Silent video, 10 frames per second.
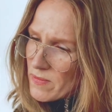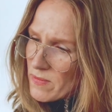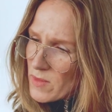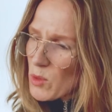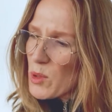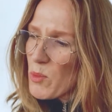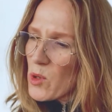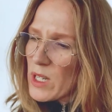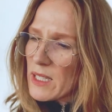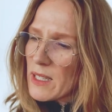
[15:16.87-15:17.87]
Those
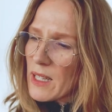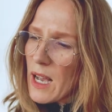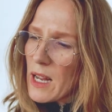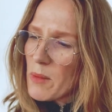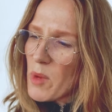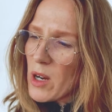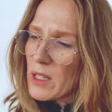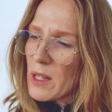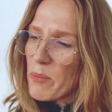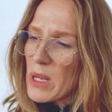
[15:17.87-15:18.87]
mornings in the cattle
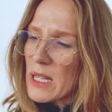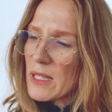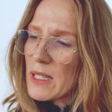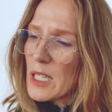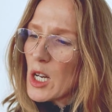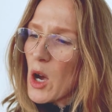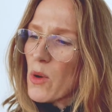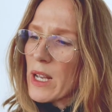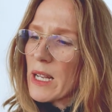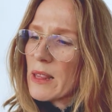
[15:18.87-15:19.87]
market, the beasts
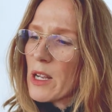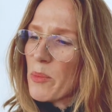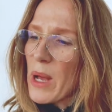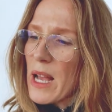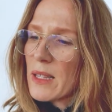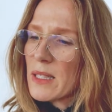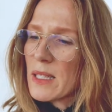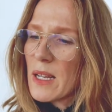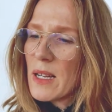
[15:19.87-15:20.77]
lowing in their pens,